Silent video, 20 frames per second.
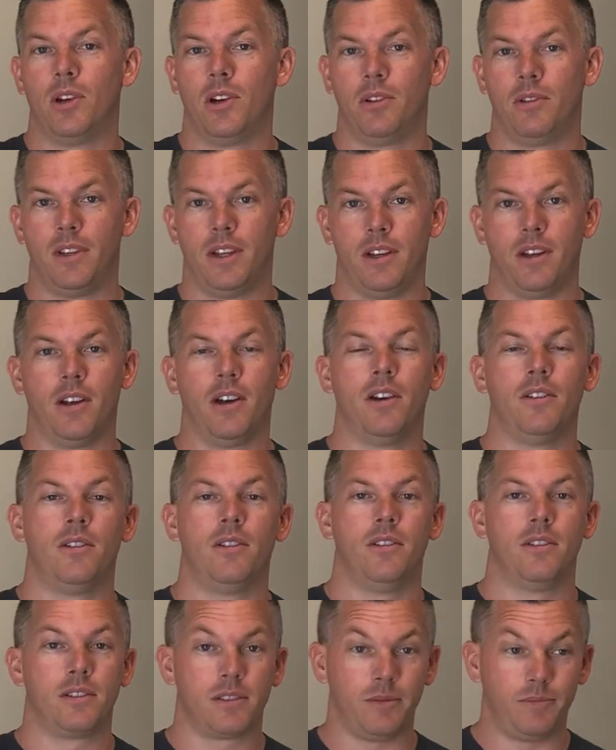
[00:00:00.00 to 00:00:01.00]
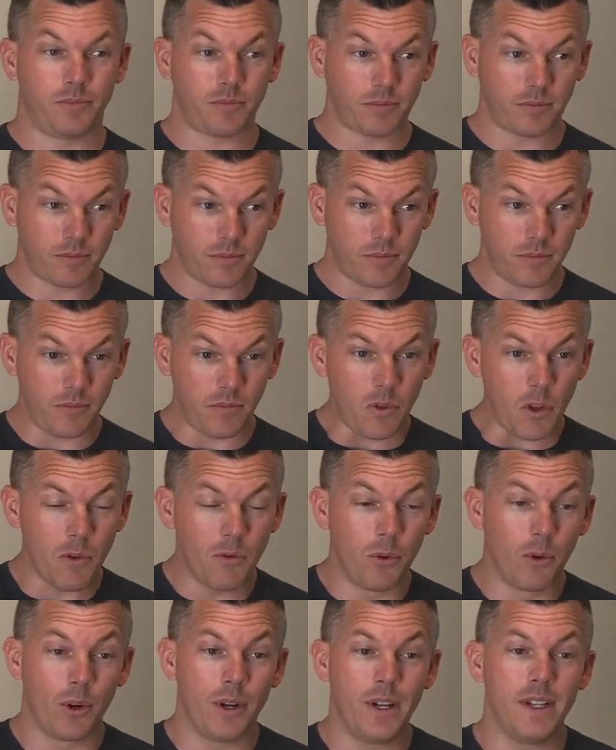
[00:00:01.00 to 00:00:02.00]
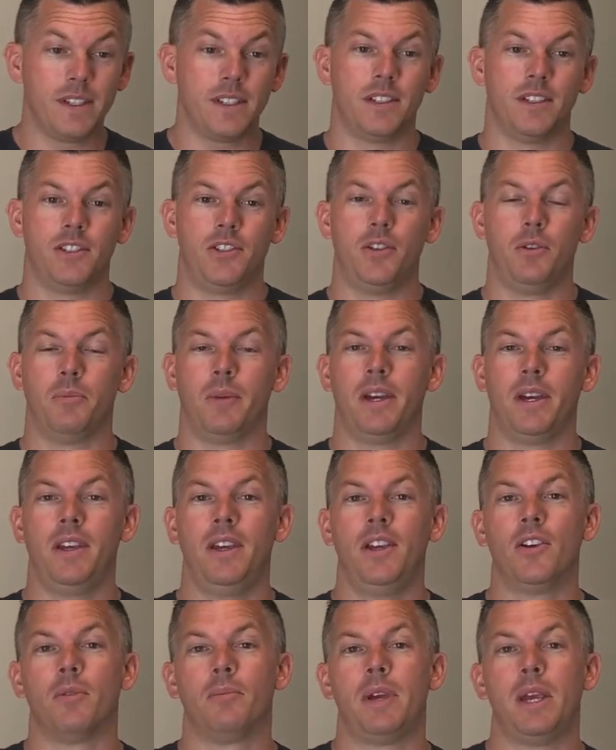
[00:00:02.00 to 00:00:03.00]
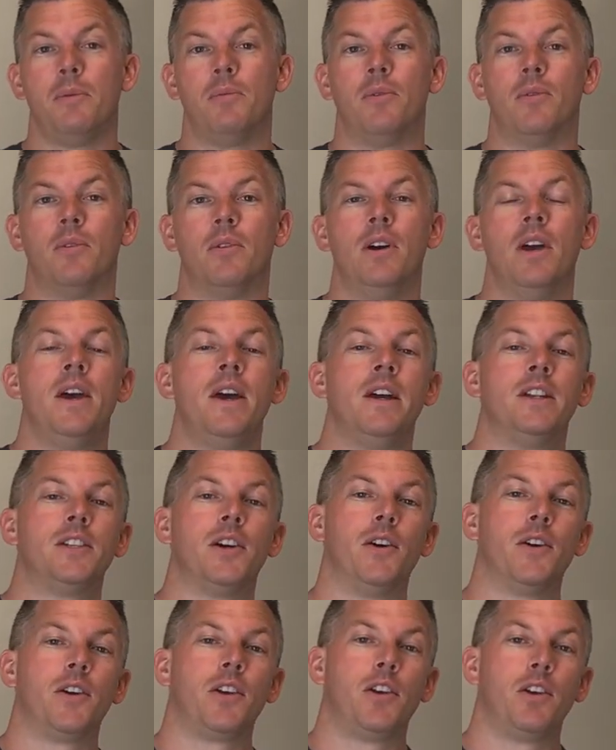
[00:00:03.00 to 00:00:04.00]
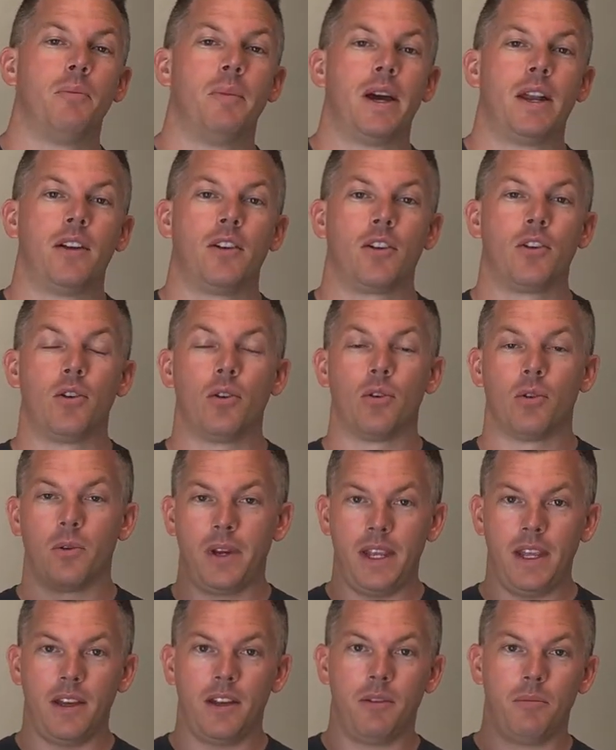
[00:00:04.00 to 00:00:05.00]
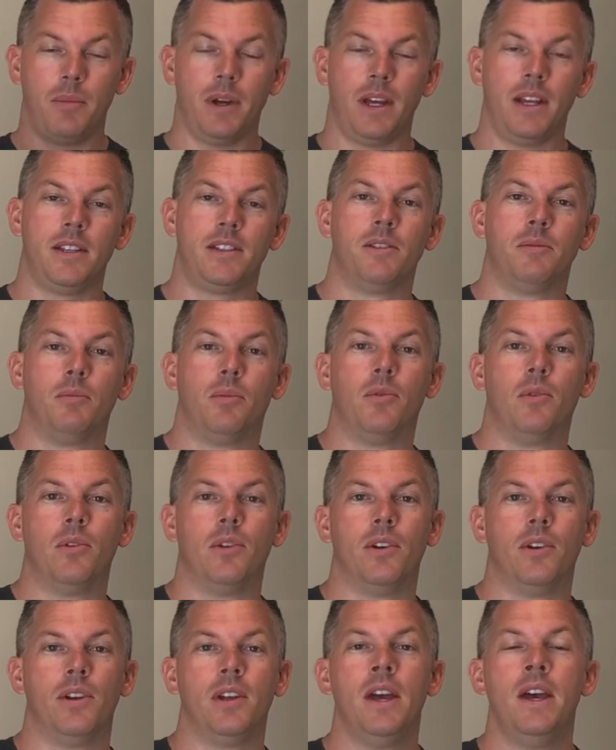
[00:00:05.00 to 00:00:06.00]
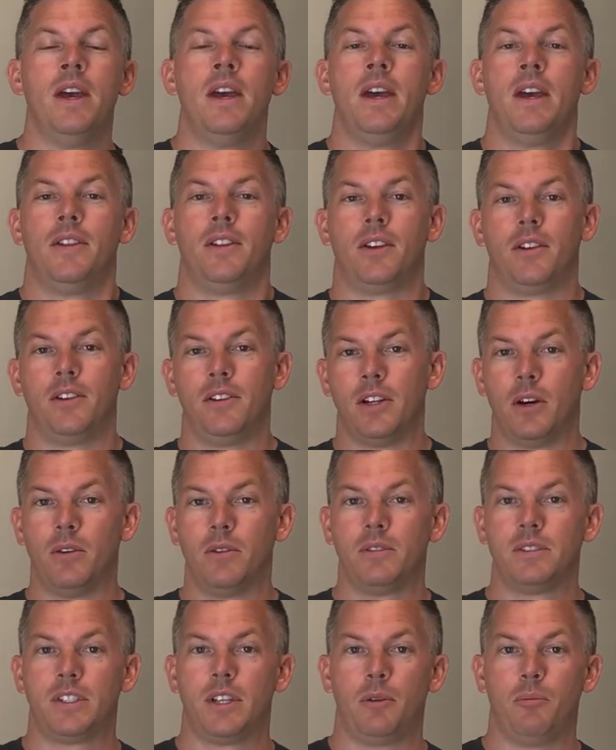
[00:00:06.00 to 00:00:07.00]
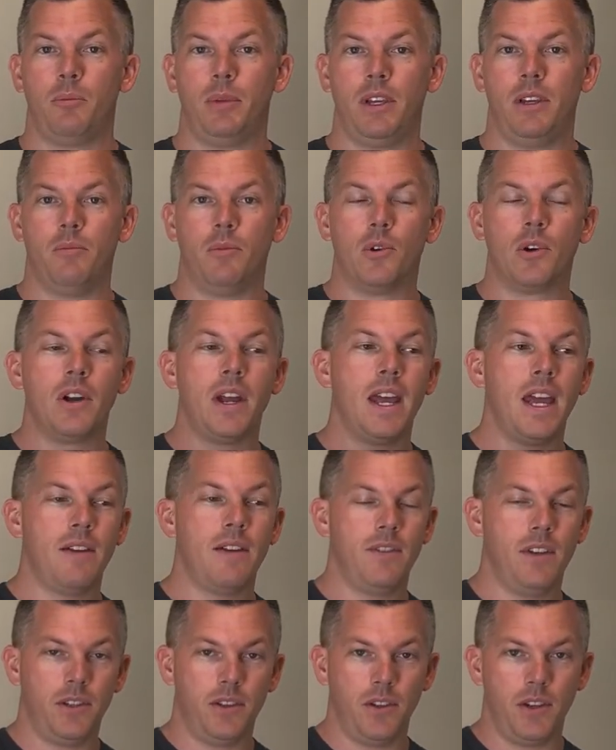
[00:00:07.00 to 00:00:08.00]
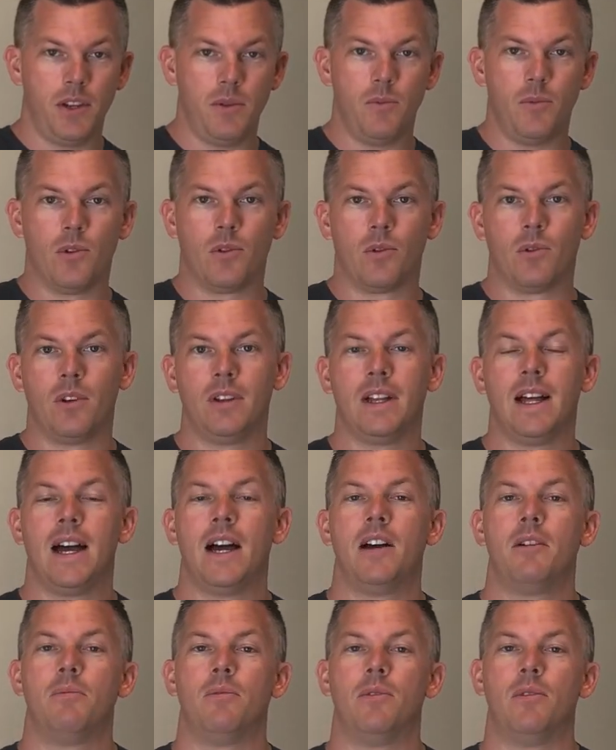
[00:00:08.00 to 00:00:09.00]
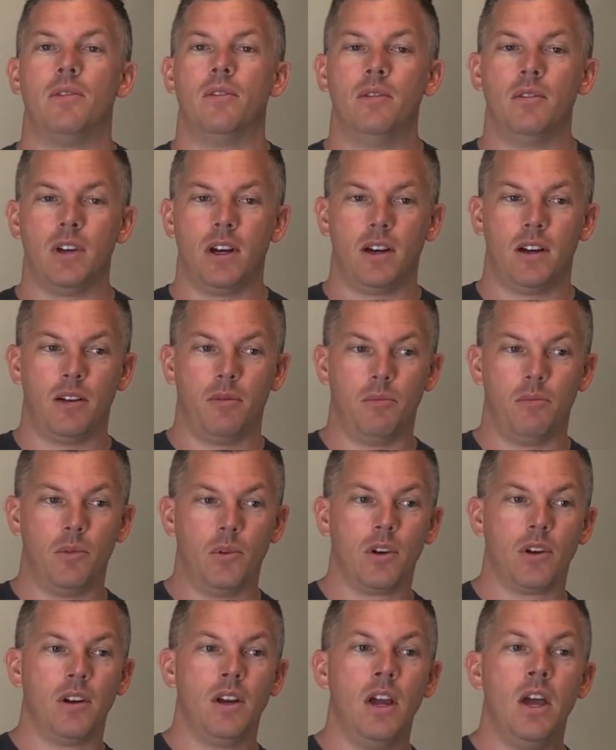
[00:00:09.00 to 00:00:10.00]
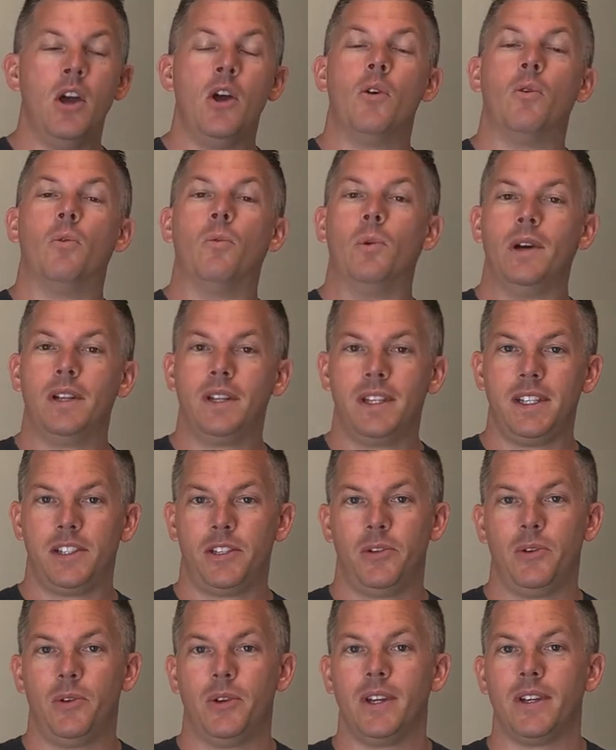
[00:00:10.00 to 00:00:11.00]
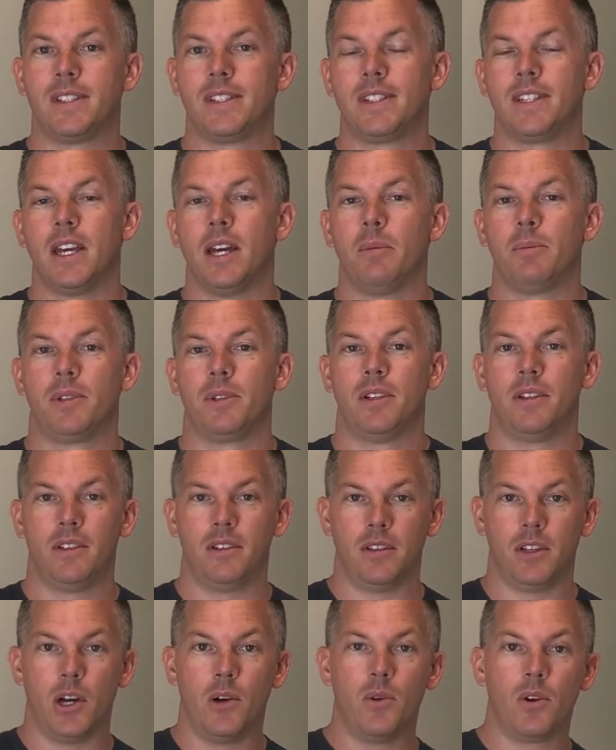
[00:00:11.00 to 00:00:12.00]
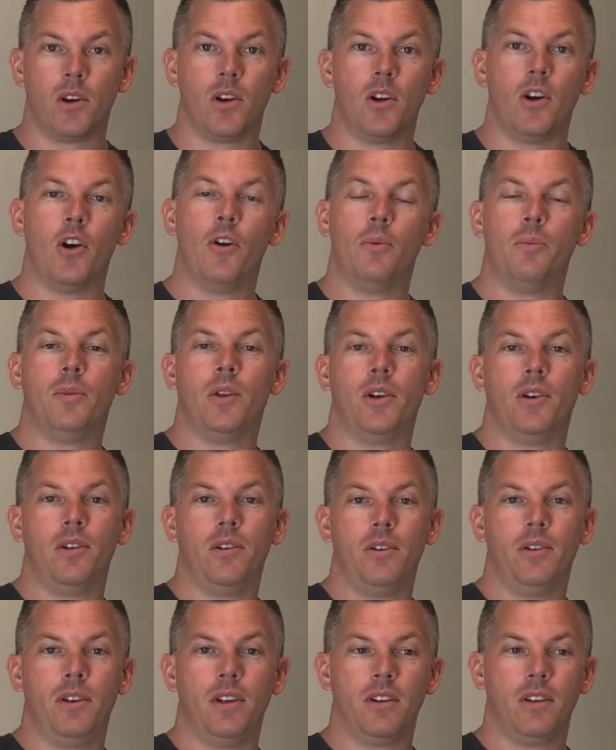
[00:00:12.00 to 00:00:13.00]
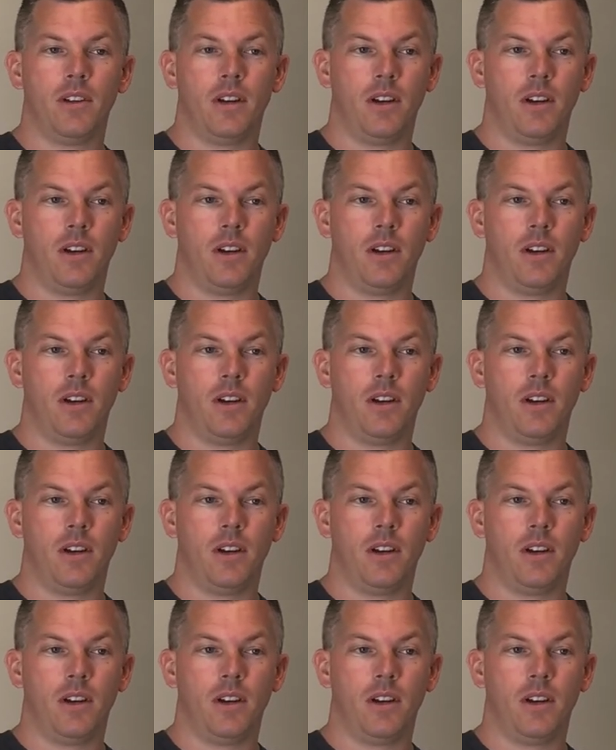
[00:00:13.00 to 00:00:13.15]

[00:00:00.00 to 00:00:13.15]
load than others. For instance, you may hear people talking about a Korean-based board. They're known to be more heavy-duty, more reliable, more willing to accept lower ohm load,